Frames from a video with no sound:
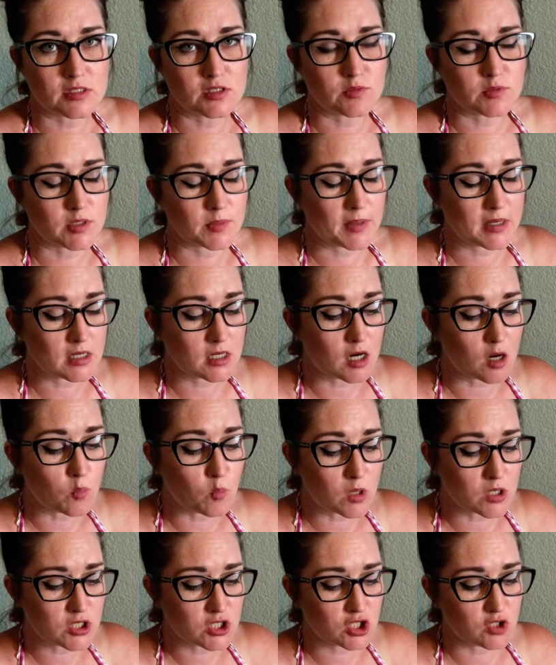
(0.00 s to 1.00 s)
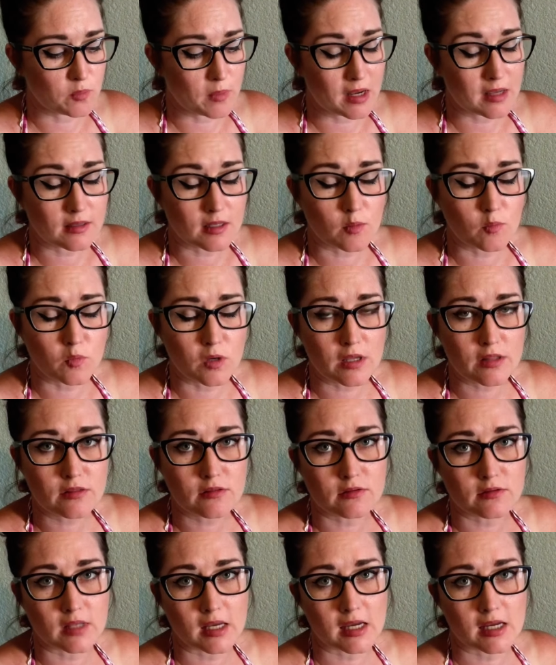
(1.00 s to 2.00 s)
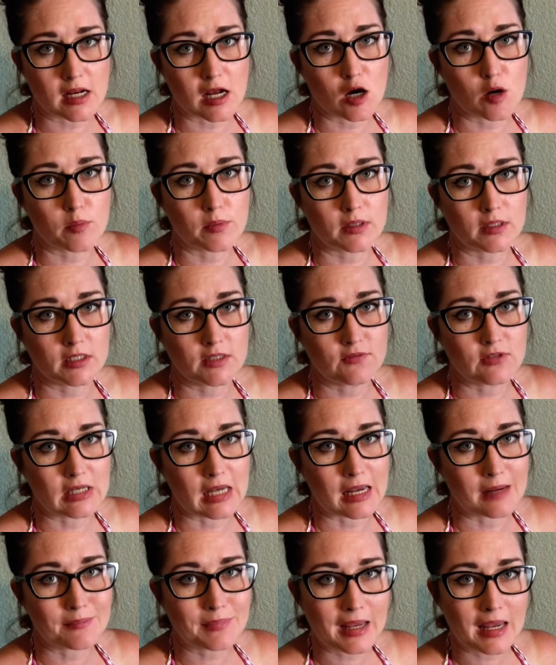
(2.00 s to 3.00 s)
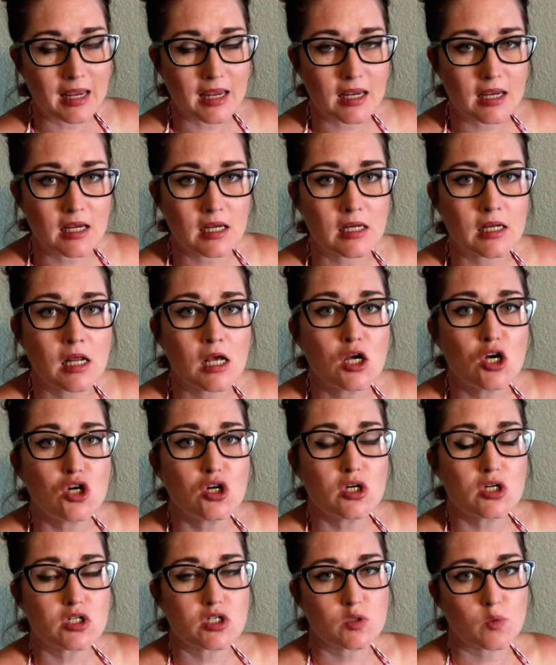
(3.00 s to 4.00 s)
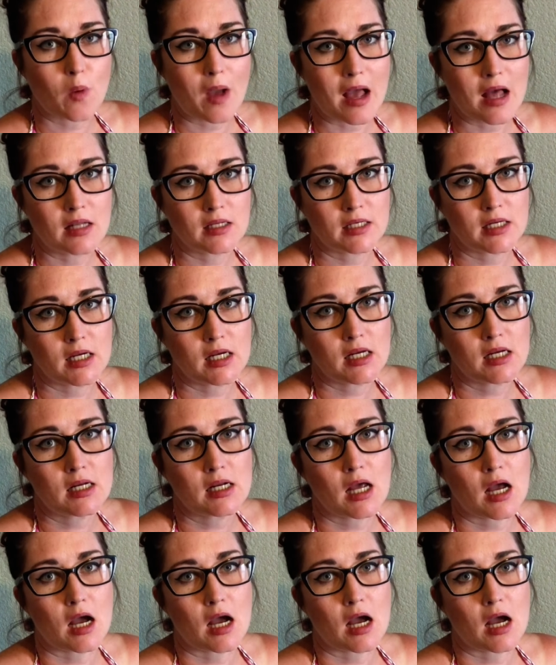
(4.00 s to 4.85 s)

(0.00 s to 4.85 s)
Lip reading: Depending on what you make them with, they can help alleviate pain, swelling,